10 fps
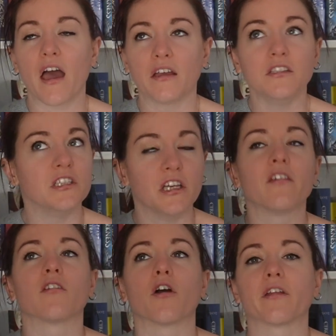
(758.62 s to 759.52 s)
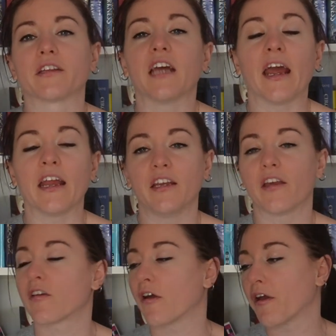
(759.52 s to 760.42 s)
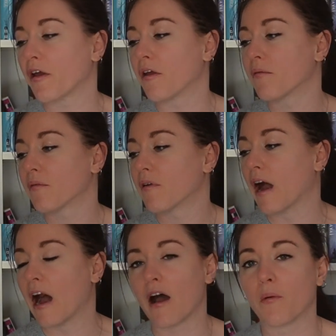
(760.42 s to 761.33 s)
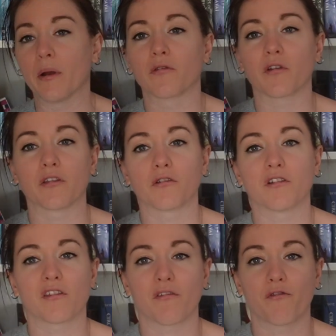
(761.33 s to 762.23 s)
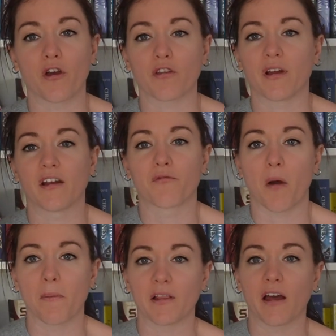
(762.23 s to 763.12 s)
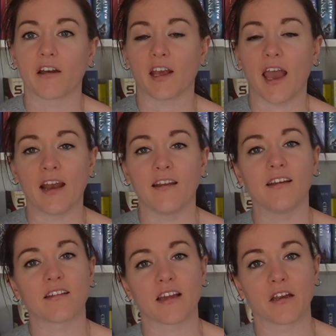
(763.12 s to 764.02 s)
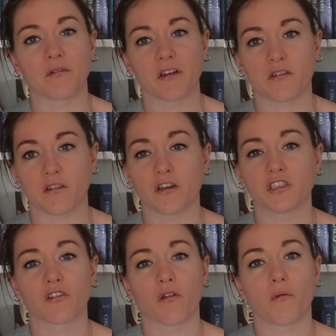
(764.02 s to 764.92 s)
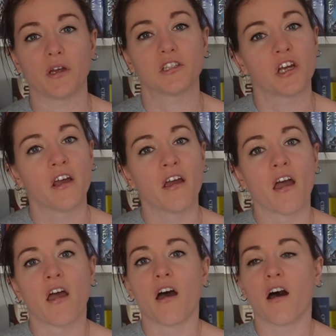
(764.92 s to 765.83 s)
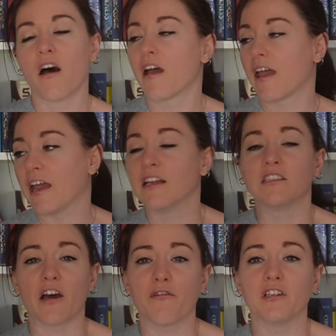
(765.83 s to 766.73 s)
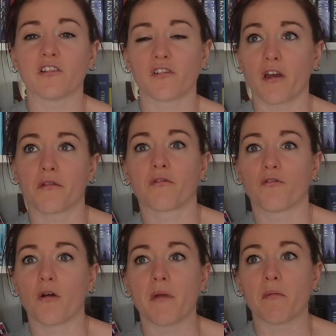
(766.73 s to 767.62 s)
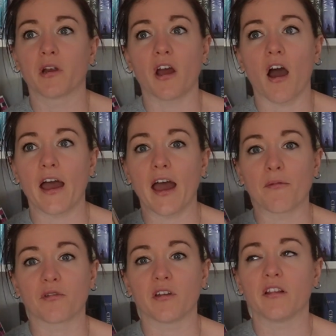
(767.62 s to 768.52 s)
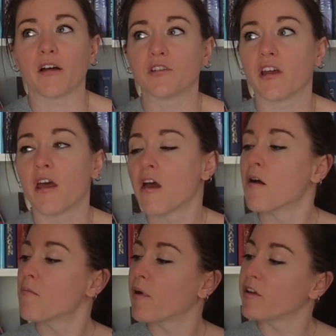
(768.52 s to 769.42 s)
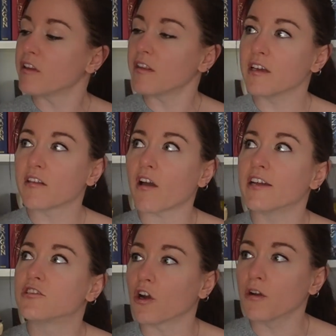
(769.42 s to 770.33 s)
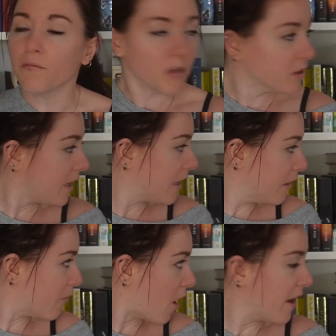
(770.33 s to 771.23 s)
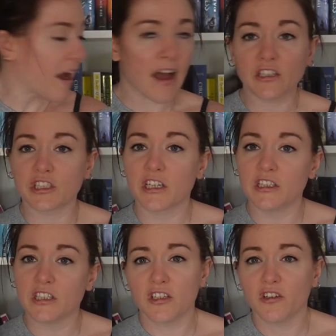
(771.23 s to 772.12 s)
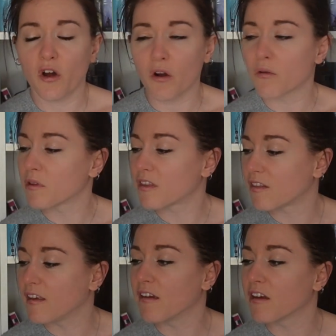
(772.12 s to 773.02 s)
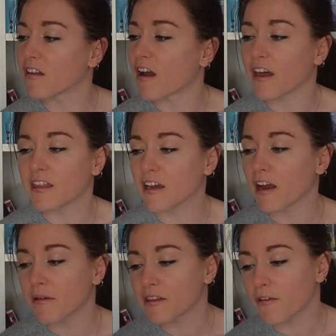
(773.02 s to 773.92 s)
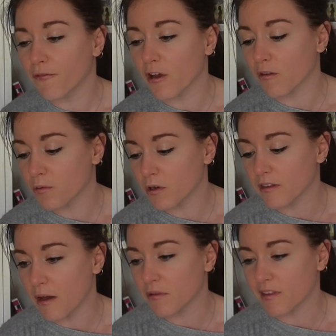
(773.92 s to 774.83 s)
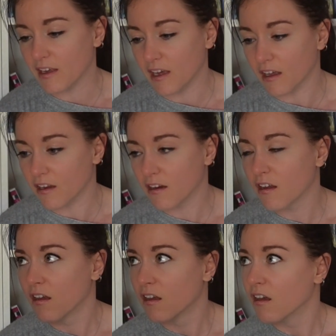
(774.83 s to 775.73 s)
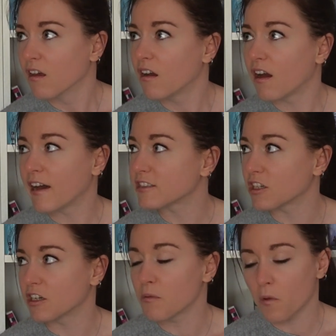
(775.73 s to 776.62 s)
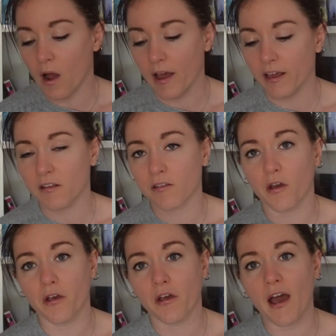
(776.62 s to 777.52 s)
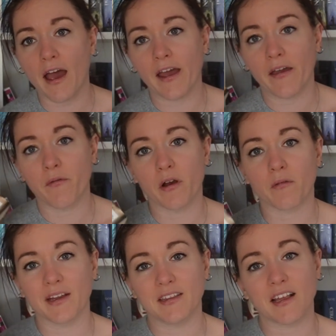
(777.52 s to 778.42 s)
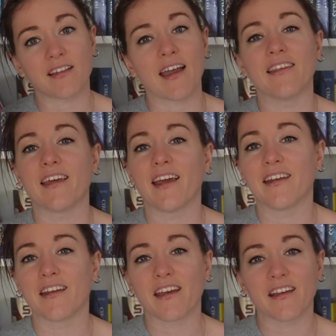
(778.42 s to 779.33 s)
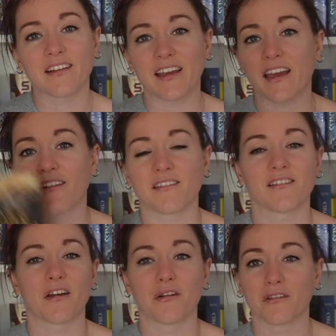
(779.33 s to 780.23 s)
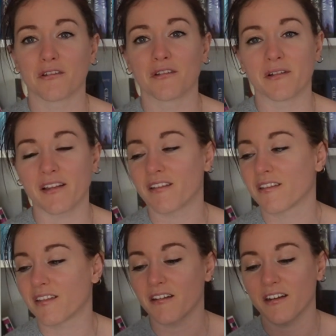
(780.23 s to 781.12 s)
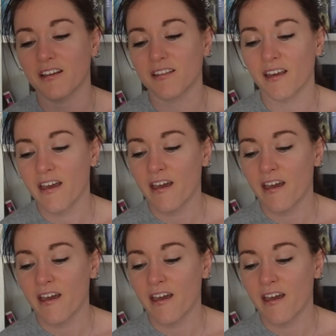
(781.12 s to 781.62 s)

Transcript: years ago, like 10 years ago, when it was going through its first round of popularity, and it is getting a resurgence, which it definitely deserves. From memory, I absolutely loved it. My only thing is, I don't believe I actually continued on with the series. I think I read the first book and that was it. I don't know why. So I want to read this and then get going through the rest of the series